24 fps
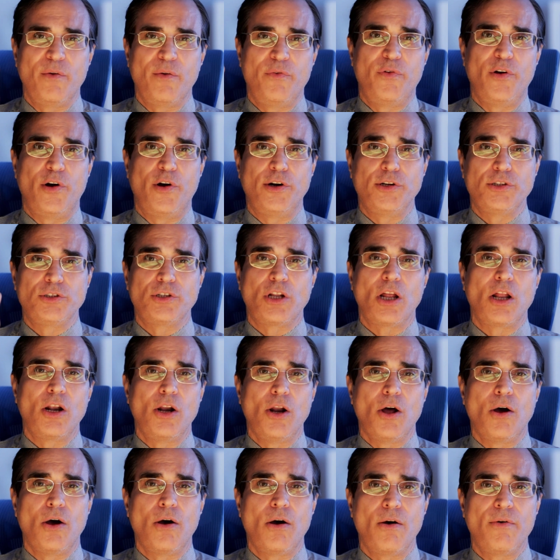First
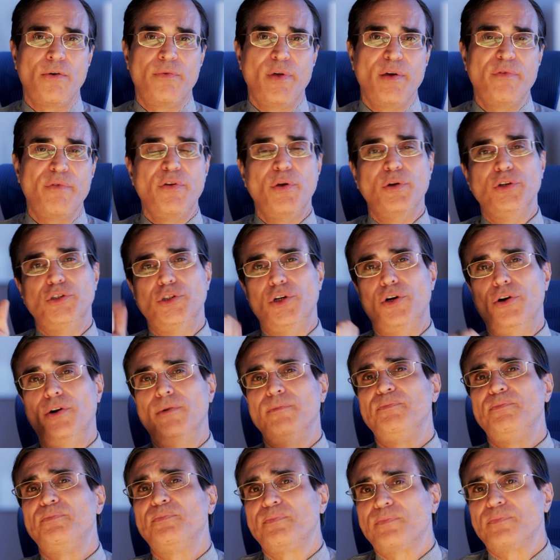law of the future.
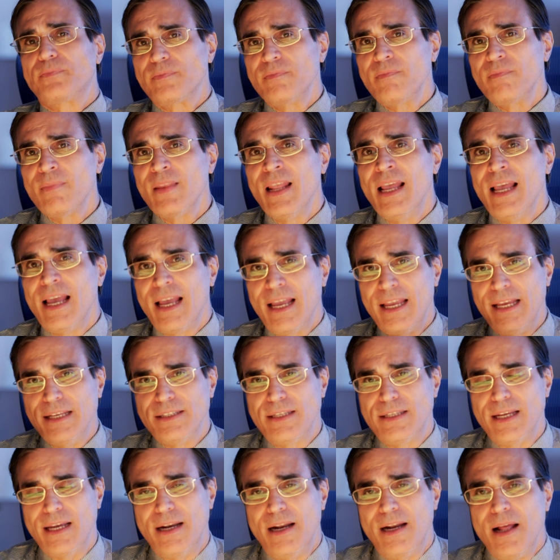He
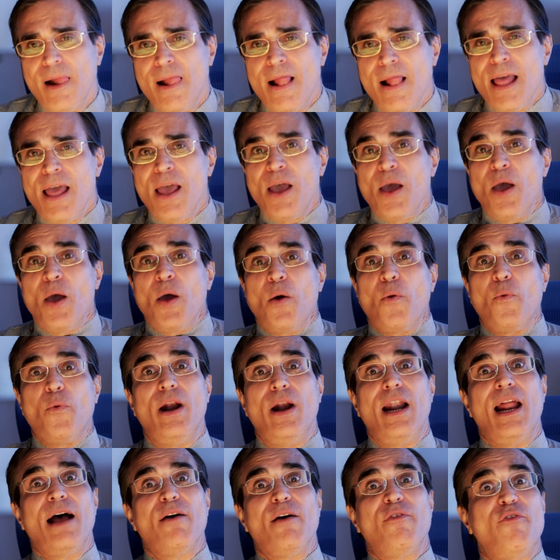said,
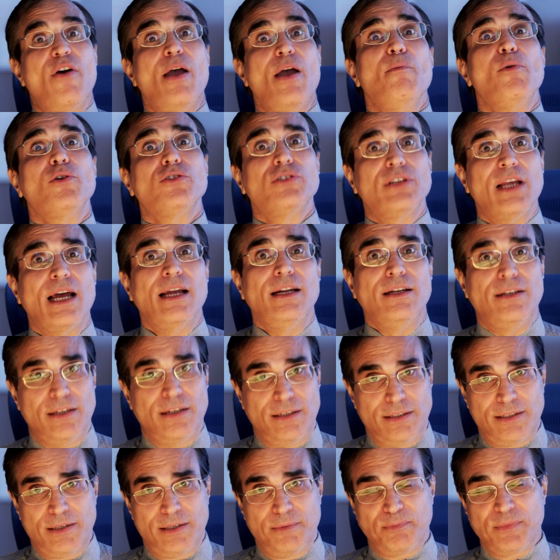when a famous
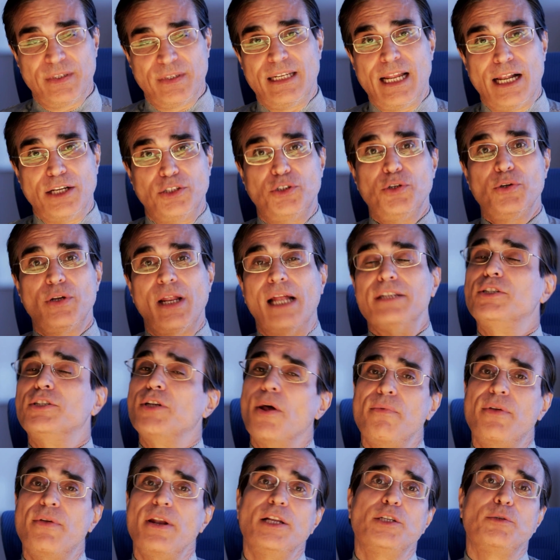scientist tells you that
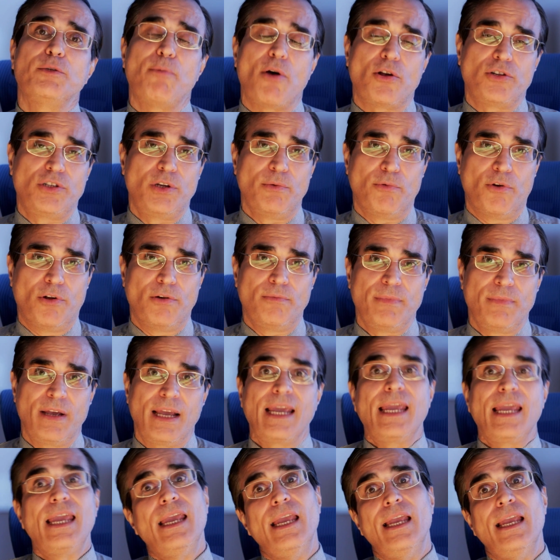something is possible,
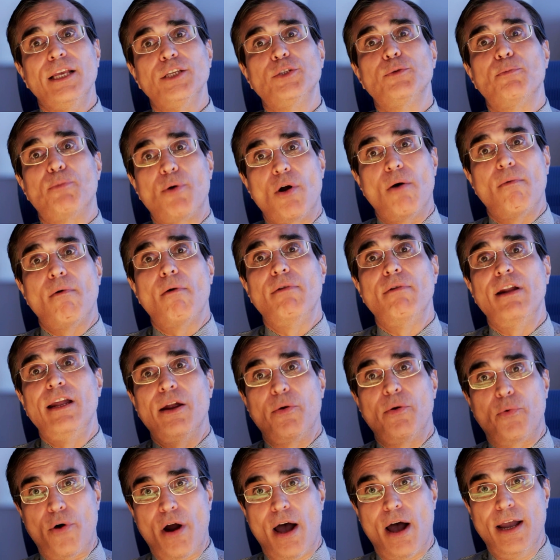he is probably
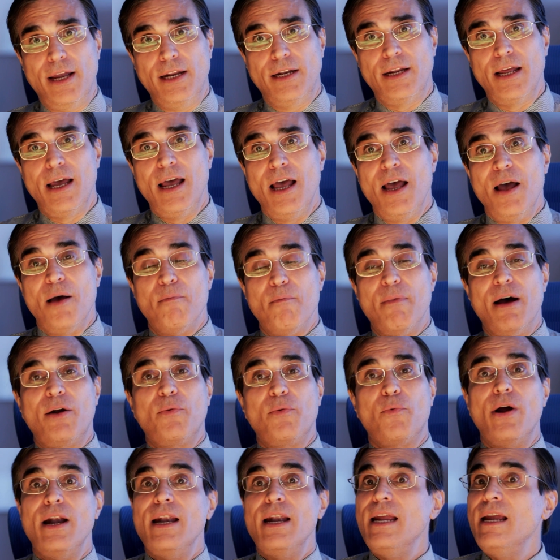right. But
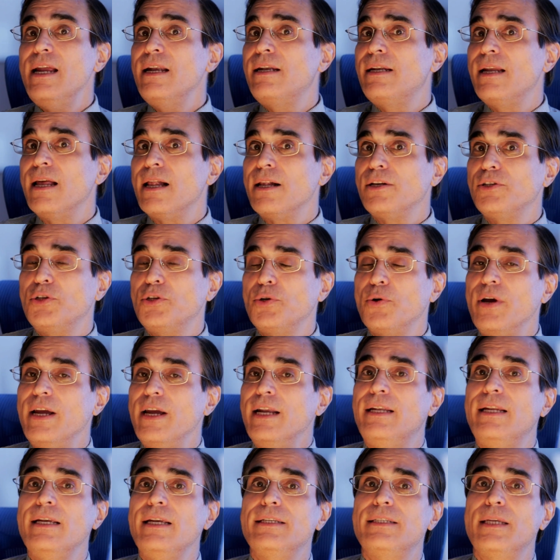when he tells you
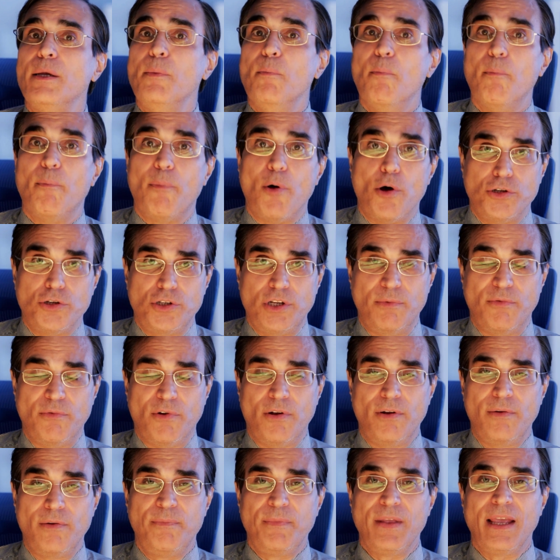it is
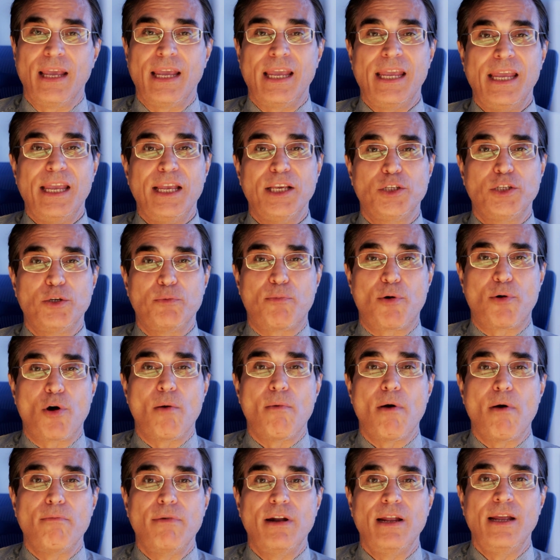impossible, he is
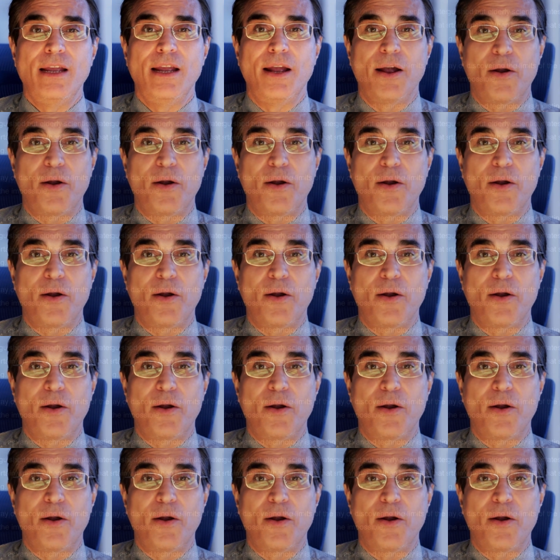probably